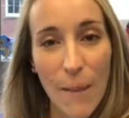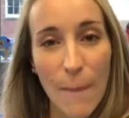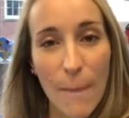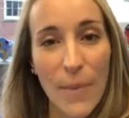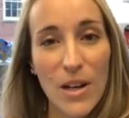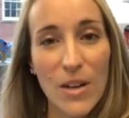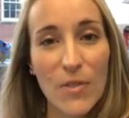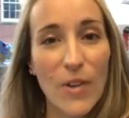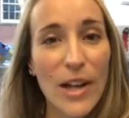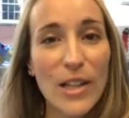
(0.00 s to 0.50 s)

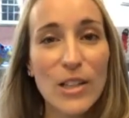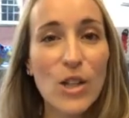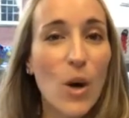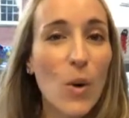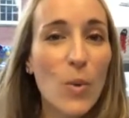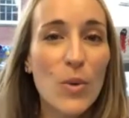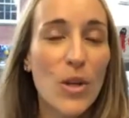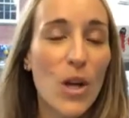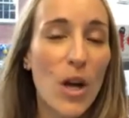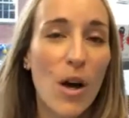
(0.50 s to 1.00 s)
But if I
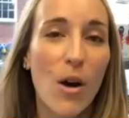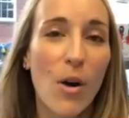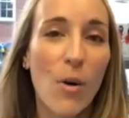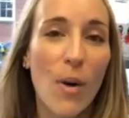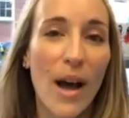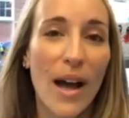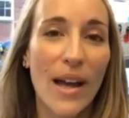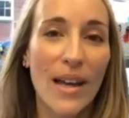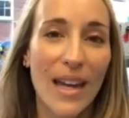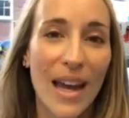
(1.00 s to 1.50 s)
don't know,
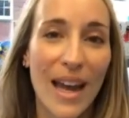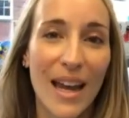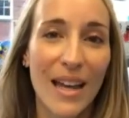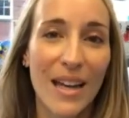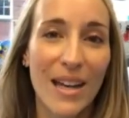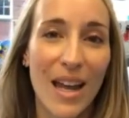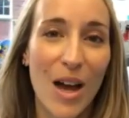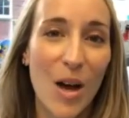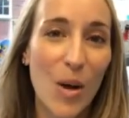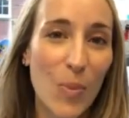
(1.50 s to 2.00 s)
I can't
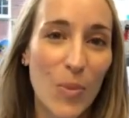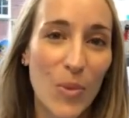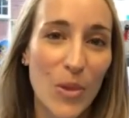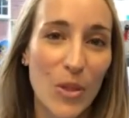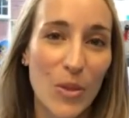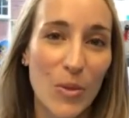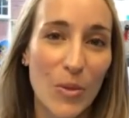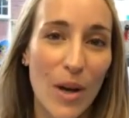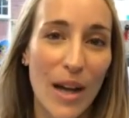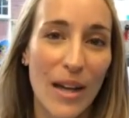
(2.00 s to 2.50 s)
help you.